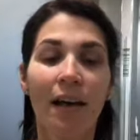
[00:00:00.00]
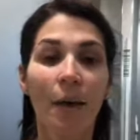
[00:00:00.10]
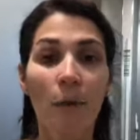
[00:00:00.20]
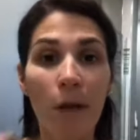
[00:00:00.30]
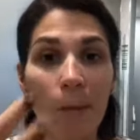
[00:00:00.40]

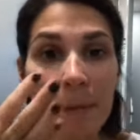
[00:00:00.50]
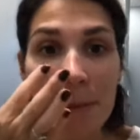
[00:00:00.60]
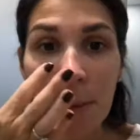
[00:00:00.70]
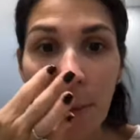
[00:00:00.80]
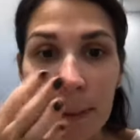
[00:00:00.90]
And then I'm
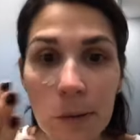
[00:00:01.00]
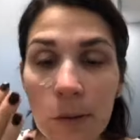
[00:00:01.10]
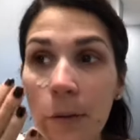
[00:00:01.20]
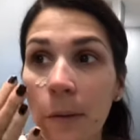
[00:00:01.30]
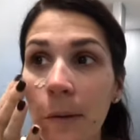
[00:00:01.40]
just going
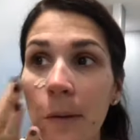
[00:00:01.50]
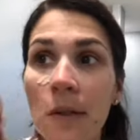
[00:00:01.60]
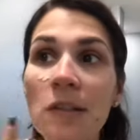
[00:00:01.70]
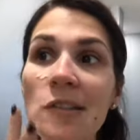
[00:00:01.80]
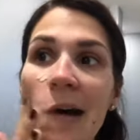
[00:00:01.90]
to
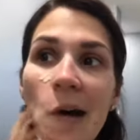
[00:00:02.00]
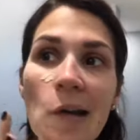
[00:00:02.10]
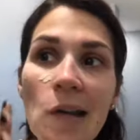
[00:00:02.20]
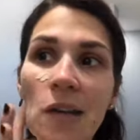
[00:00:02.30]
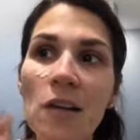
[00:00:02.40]
dot
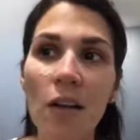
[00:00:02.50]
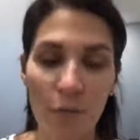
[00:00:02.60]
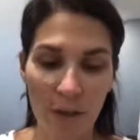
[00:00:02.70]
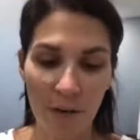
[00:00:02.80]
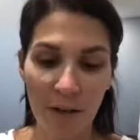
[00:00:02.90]
it
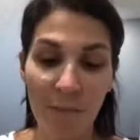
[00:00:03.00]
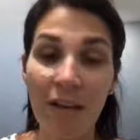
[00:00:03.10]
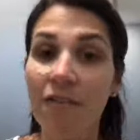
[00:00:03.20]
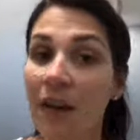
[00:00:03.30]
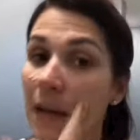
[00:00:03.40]
around on my
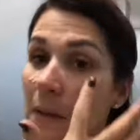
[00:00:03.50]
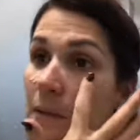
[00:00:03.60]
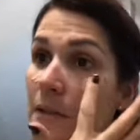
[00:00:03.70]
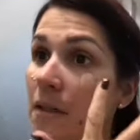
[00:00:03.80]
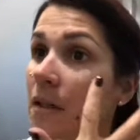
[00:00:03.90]

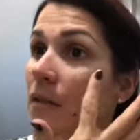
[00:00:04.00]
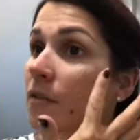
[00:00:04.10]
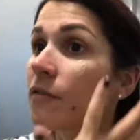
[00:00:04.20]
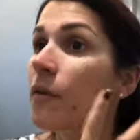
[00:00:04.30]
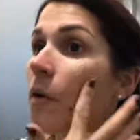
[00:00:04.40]
face
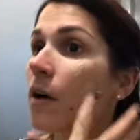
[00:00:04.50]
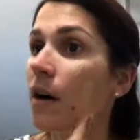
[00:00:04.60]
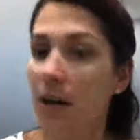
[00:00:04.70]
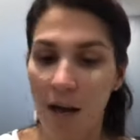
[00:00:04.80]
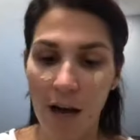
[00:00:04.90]

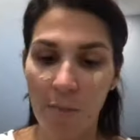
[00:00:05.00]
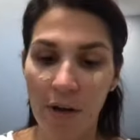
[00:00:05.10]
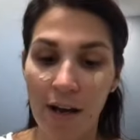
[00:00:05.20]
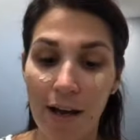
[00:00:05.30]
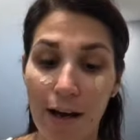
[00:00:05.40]
for
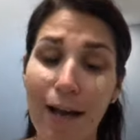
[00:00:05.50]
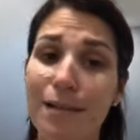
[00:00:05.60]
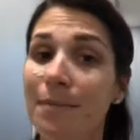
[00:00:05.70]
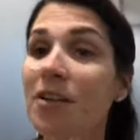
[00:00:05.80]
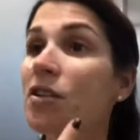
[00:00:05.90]

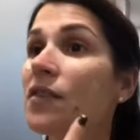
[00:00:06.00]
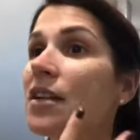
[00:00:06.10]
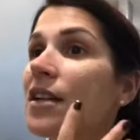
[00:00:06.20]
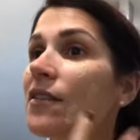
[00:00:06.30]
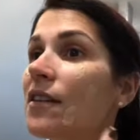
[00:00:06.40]
as much of
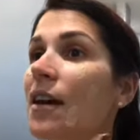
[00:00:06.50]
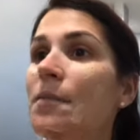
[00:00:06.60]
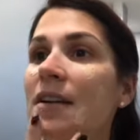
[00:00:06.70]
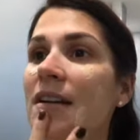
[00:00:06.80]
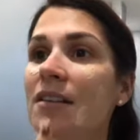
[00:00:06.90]
an even
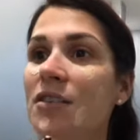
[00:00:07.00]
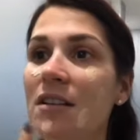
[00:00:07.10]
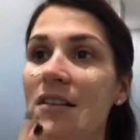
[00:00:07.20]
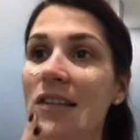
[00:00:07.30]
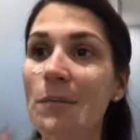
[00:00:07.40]

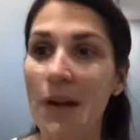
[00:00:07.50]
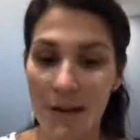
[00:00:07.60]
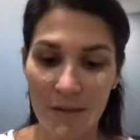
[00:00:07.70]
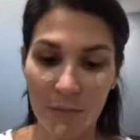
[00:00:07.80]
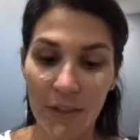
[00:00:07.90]
application as I
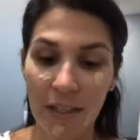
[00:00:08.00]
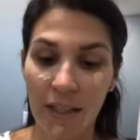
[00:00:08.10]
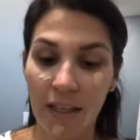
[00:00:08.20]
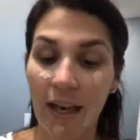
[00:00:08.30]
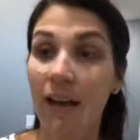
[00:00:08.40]
possibly
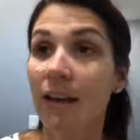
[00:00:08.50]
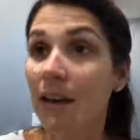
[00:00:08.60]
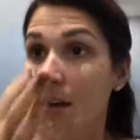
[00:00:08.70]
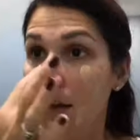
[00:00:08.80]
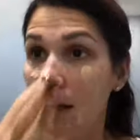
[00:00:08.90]
can get.
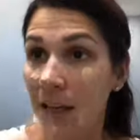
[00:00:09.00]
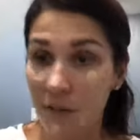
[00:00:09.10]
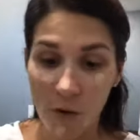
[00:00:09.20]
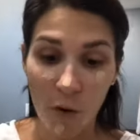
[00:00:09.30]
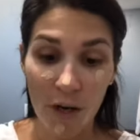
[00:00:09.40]
And
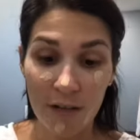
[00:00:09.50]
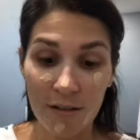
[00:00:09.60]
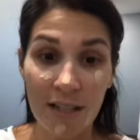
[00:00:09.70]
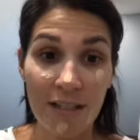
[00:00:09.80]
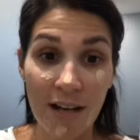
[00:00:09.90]
of
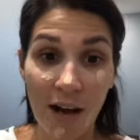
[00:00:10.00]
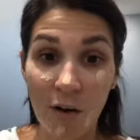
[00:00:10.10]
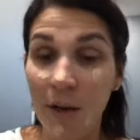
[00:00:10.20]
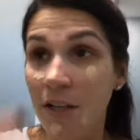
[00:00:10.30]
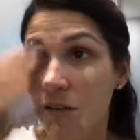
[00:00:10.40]
course, it's not
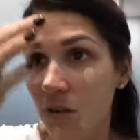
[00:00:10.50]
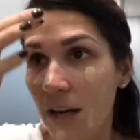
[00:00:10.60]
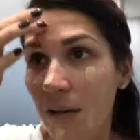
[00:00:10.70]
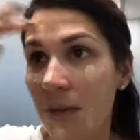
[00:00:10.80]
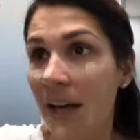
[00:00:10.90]
going to,
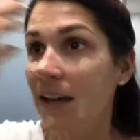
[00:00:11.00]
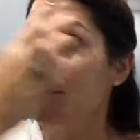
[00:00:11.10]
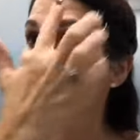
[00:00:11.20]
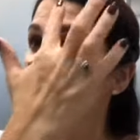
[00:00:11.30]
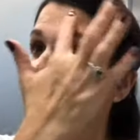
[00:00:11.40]
hey Megs,
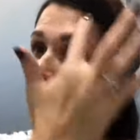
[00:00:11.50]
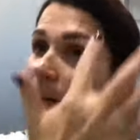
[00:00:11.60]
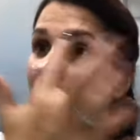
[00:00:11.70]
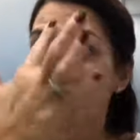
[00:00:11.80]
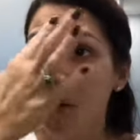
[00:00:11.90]

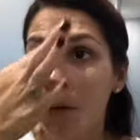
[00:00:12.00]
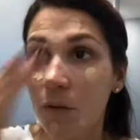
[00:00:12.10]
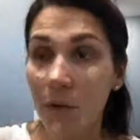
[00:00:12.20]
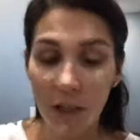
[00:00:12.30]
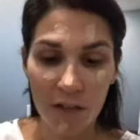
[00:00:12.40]

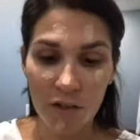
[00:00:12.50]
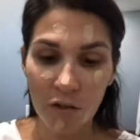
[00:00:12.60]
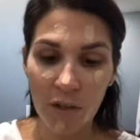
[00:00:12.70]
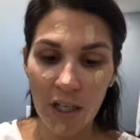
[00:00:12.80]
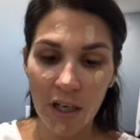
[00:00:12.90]
we are
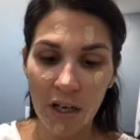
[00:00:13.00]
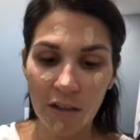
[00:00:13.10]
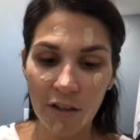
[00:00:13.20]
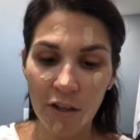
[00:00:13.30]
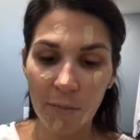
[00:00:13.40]
doing a
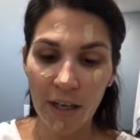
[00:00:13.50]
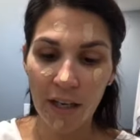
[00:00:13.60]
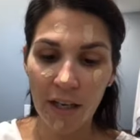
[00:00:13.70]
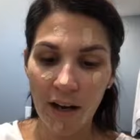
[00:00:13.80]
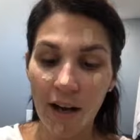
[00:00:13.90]
little
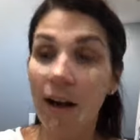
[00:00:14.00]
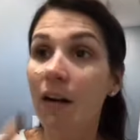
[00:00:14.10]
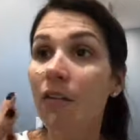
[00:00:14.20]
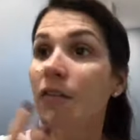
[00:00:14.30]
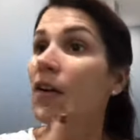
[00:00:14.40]
bit of